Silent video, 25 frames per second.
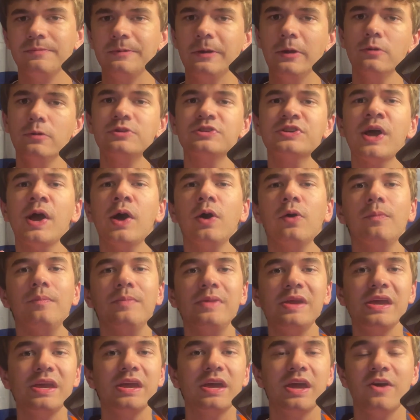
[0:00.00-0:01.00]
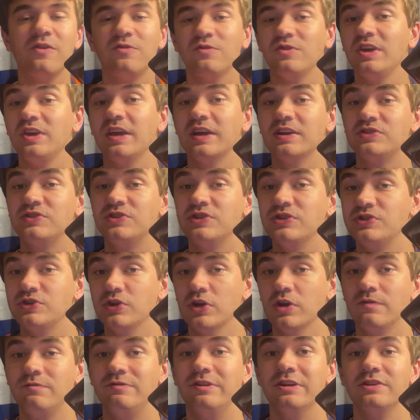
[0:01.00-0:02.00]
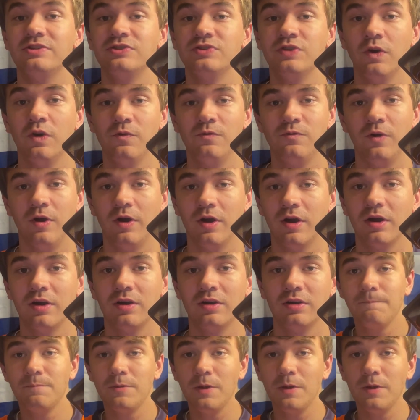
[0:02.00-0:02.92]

You tell me if he has deserved it so far.